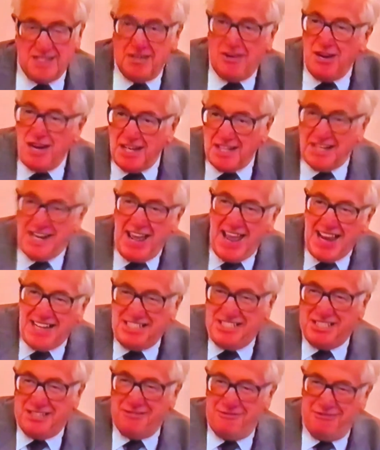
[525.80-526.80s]
So I had an
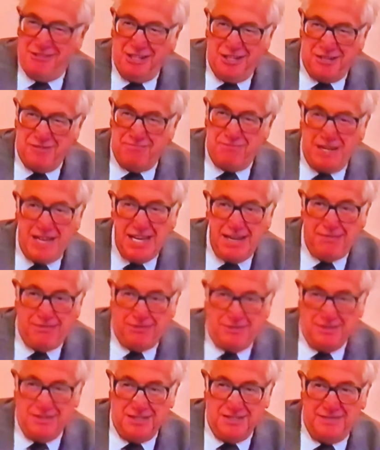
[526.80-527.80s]
edge over a lot of
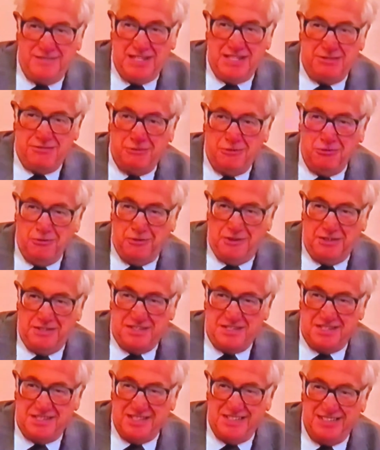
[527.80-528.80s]
people, a lot of our
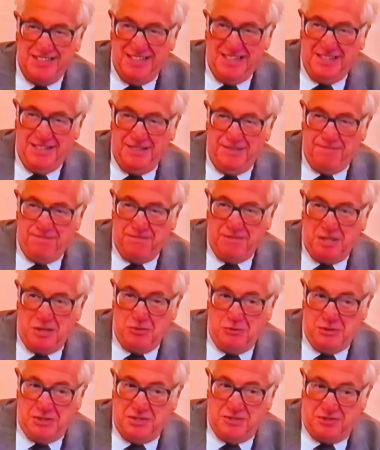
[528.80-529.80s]
authors
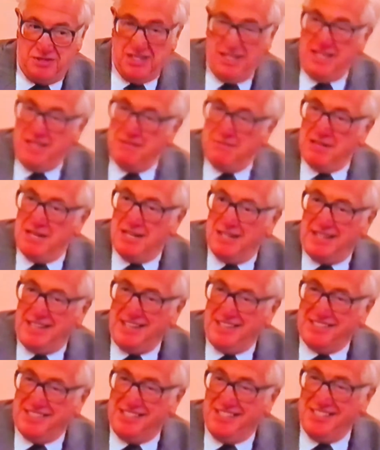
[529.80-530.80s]
who were in the
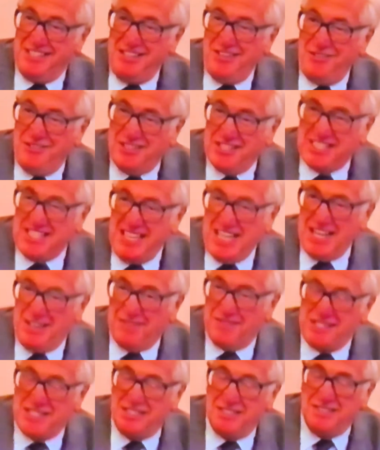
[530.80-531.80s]
market, knew the
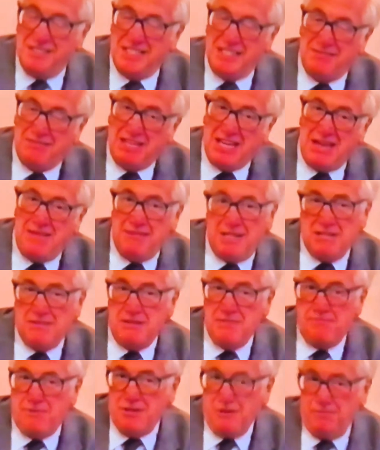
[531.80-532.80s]
stuff, so I became
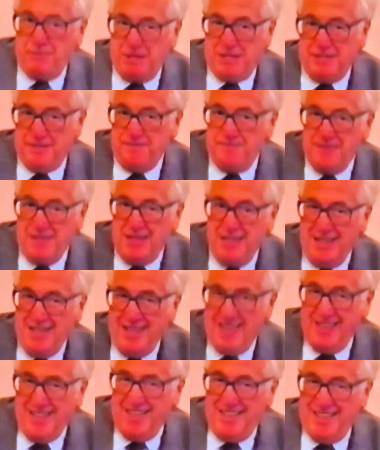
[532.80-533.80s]
very popular.
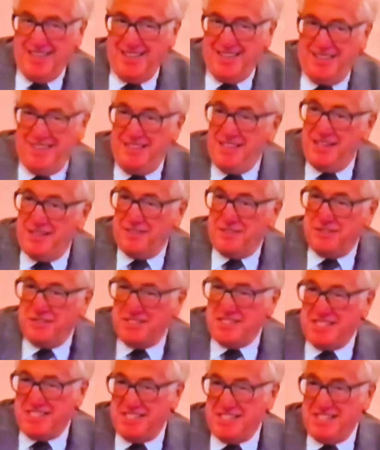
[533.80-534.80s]
And then,
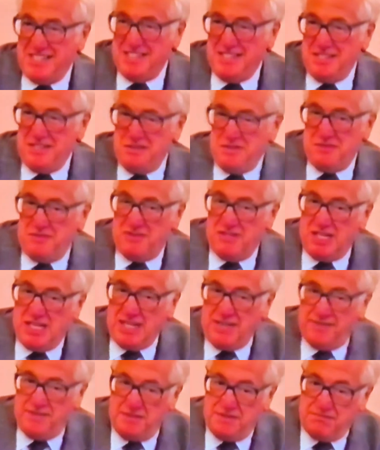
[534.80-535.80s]
of course,
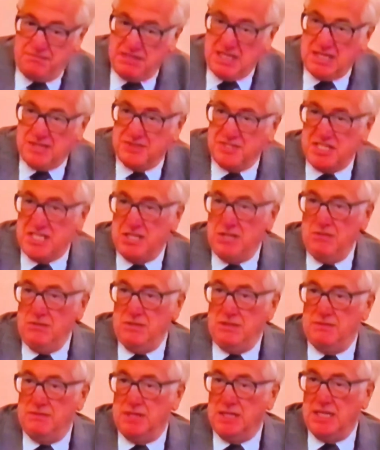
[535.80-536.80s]

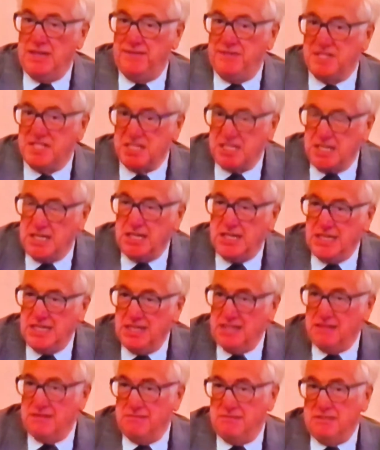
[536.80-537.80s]
Milestone,
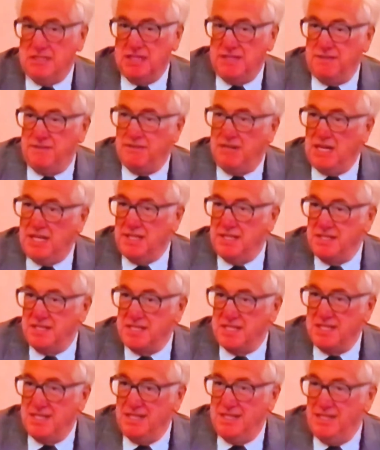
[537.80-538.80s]
Scholar, and
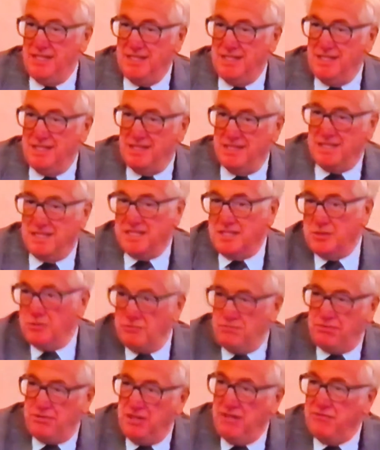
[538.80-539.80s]
others
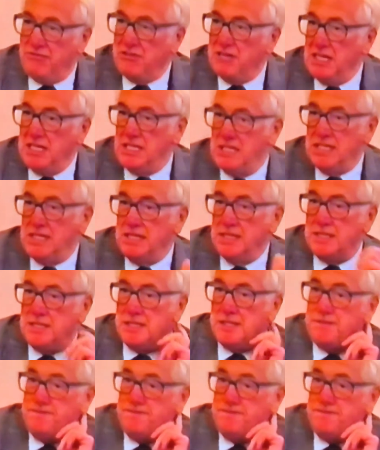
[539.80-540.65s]
sort of proliferated, and